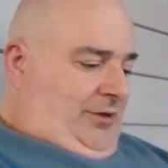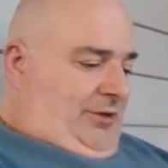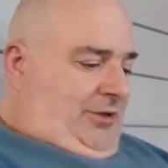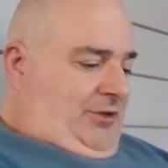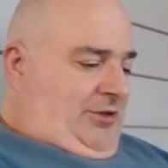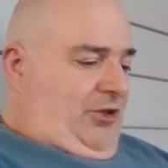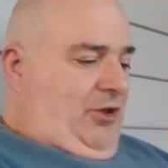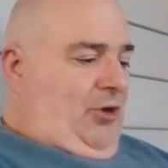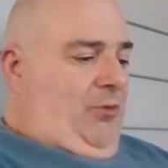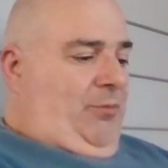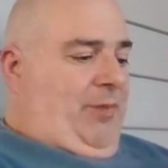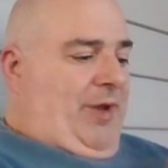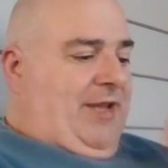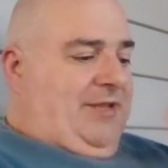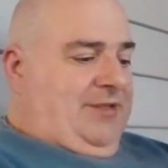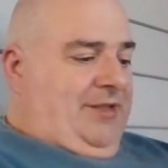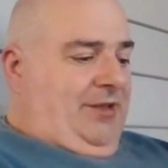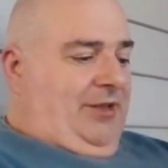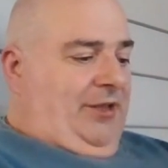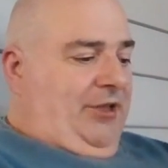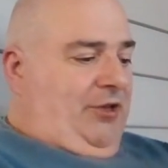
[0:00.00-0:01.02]
So
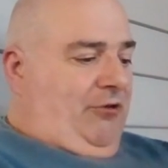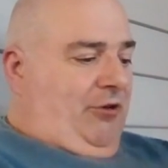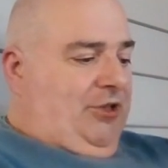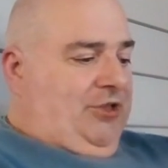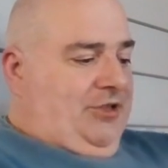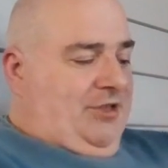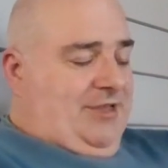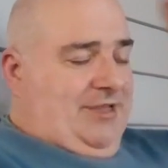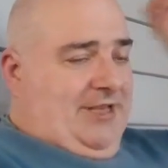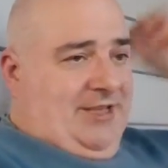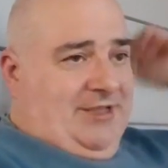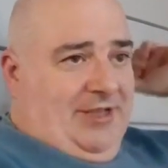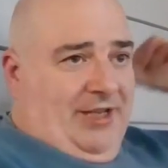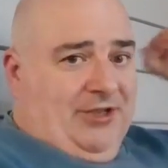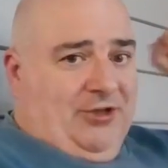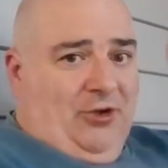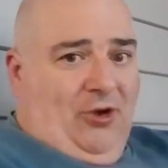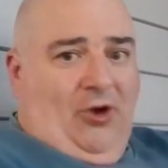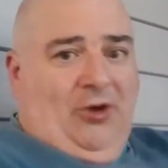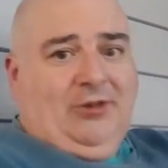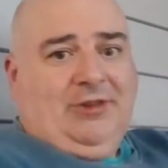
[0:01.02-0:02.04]
basically, Krishna says, I
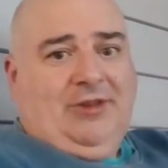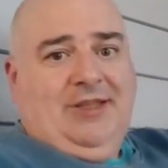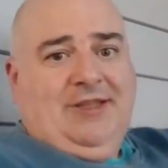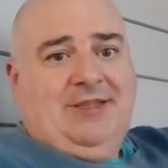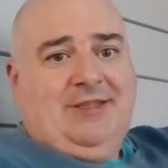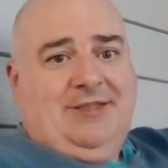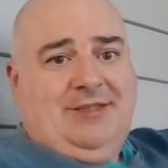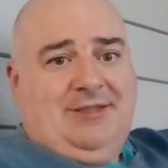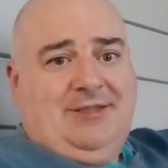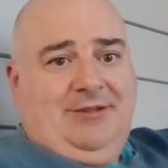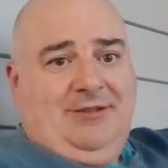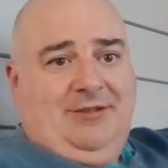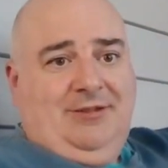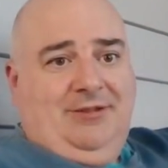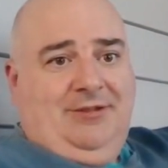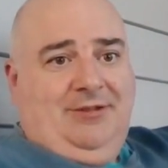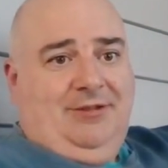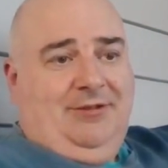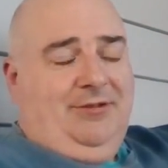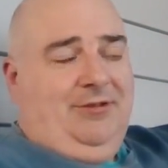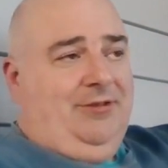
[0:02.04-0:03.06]
taught these
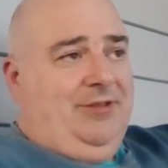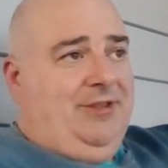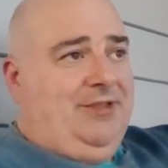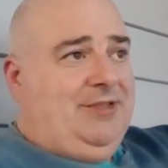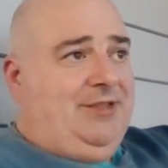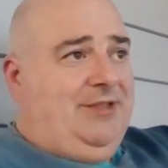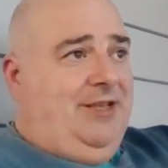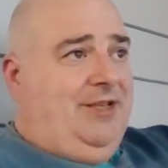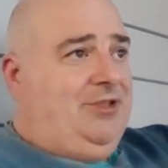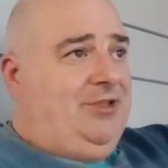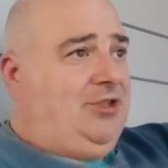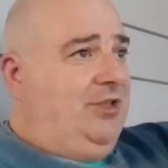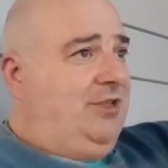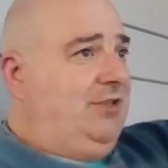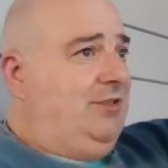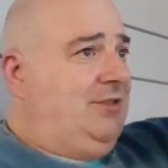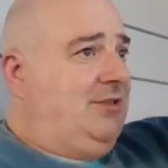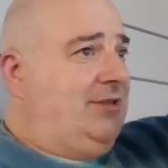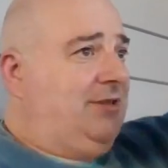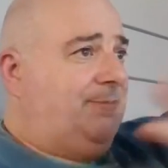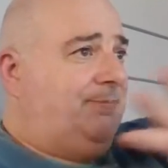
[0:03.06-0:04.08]

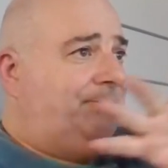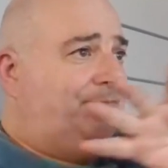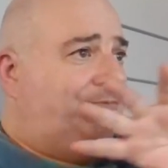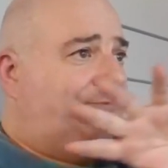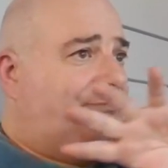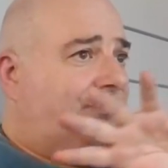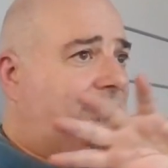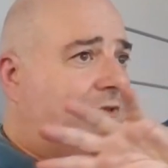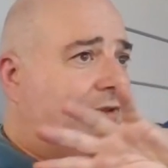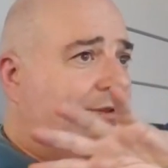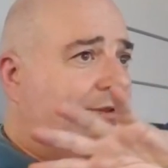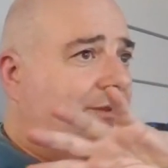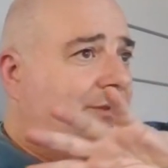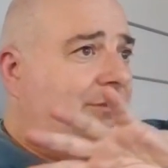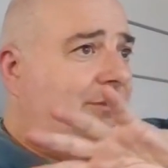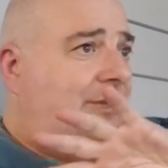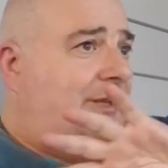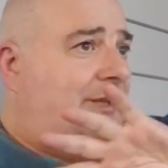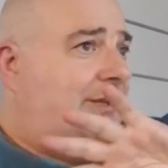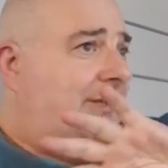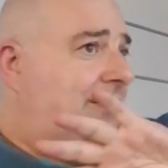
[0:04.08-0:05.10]
teachings
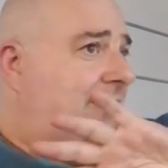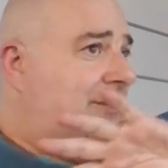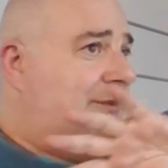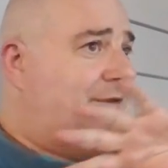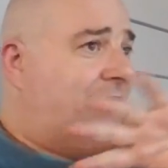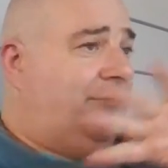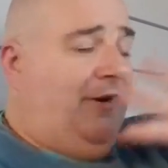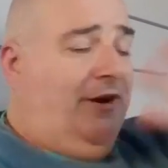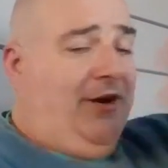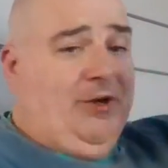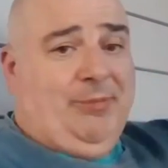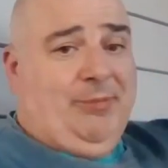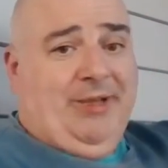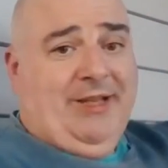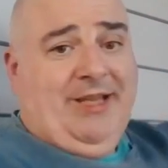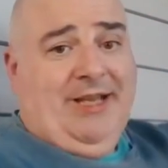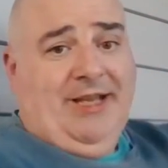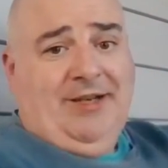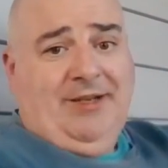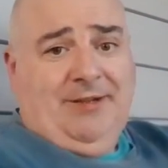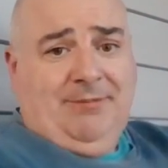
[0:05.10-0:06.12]
in the very
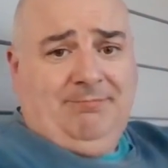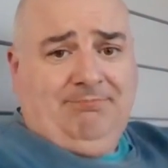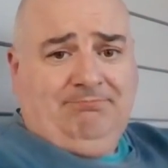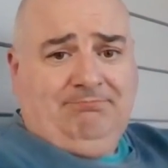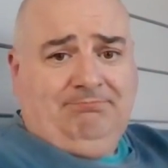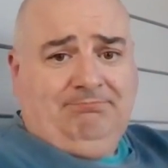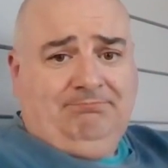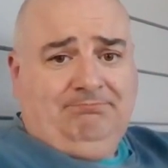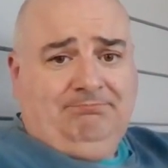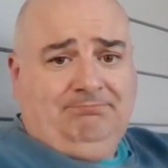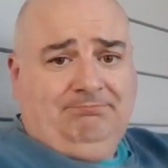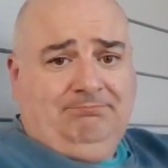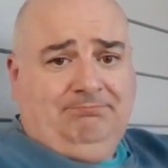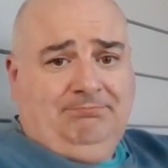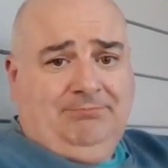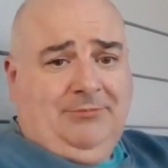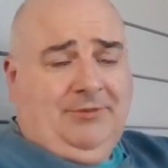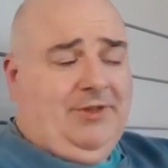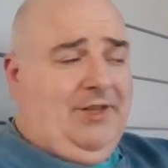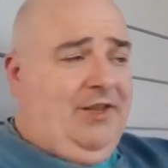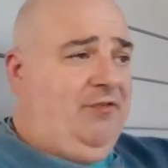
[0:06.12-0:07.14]
beginning.
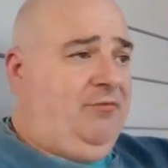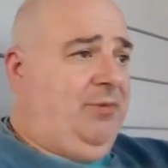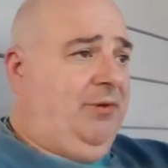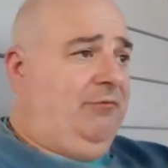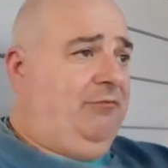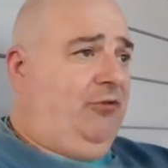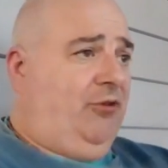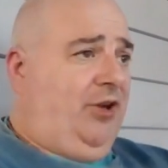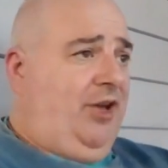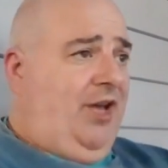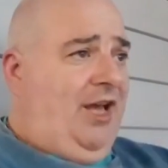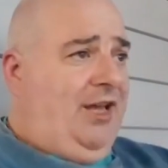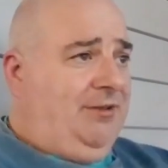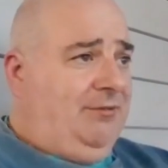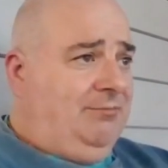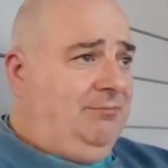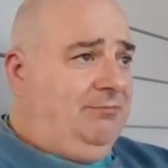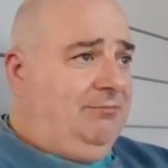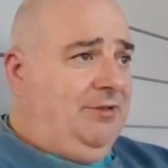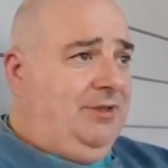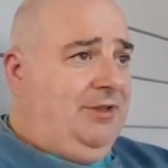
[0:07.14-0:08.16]
They've been
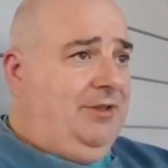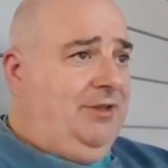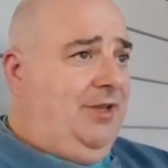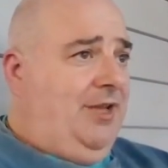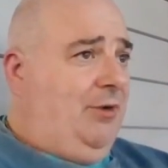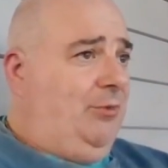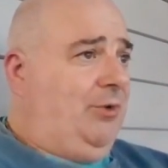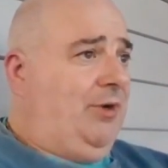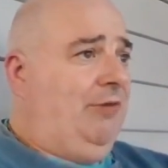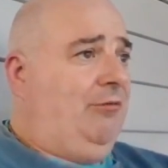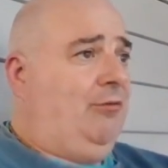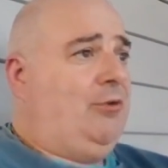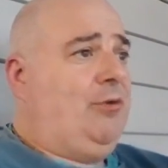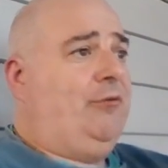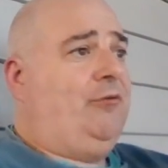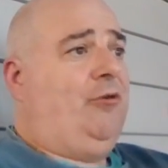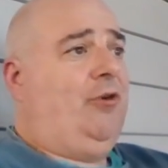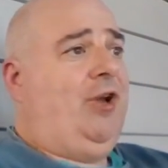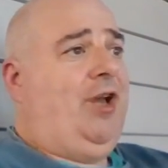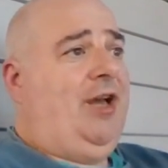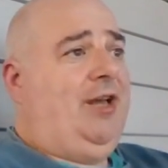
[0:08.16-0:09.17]
forgotten, and whenever they're
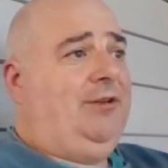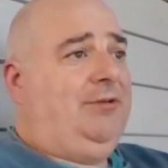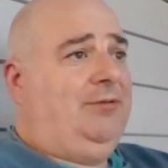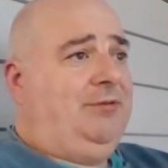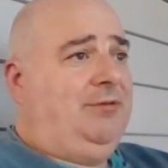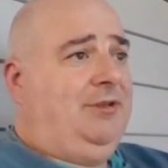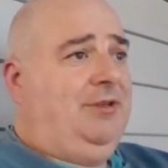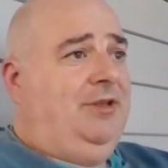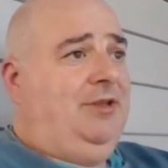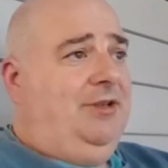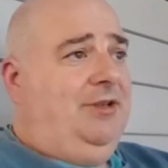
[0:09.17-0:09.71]
forgotten,